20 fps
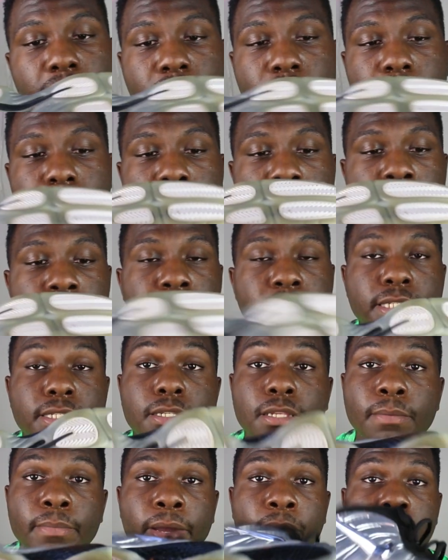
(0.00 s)
these a
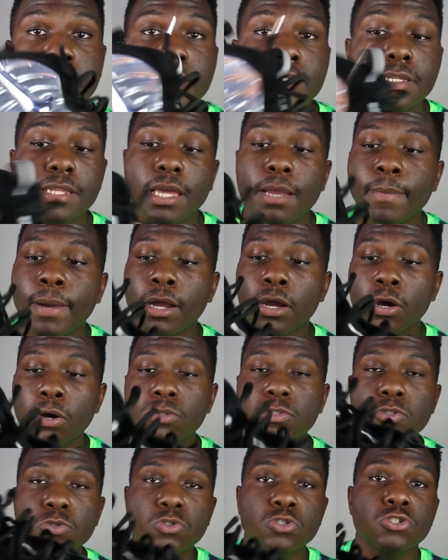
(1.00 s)
decent amount. These are like my
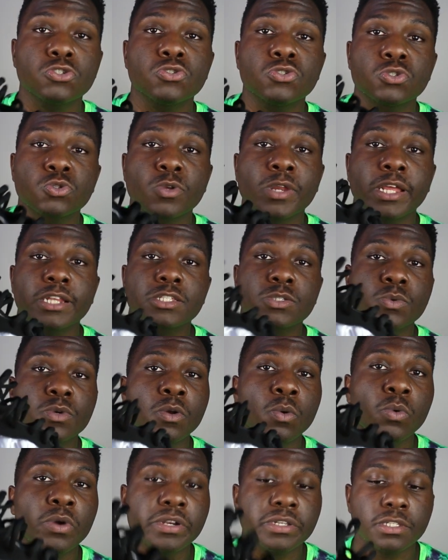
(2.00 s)
go-to shoes when I just want
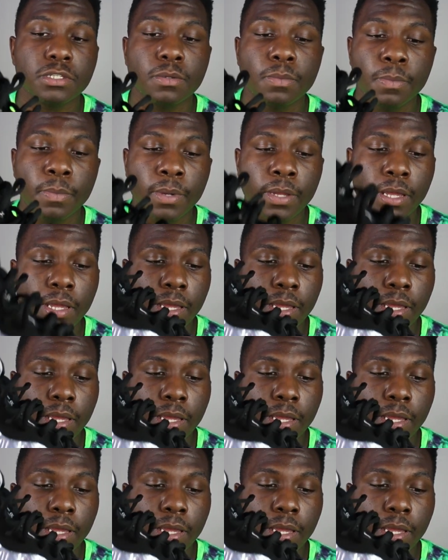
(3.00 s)
to wear something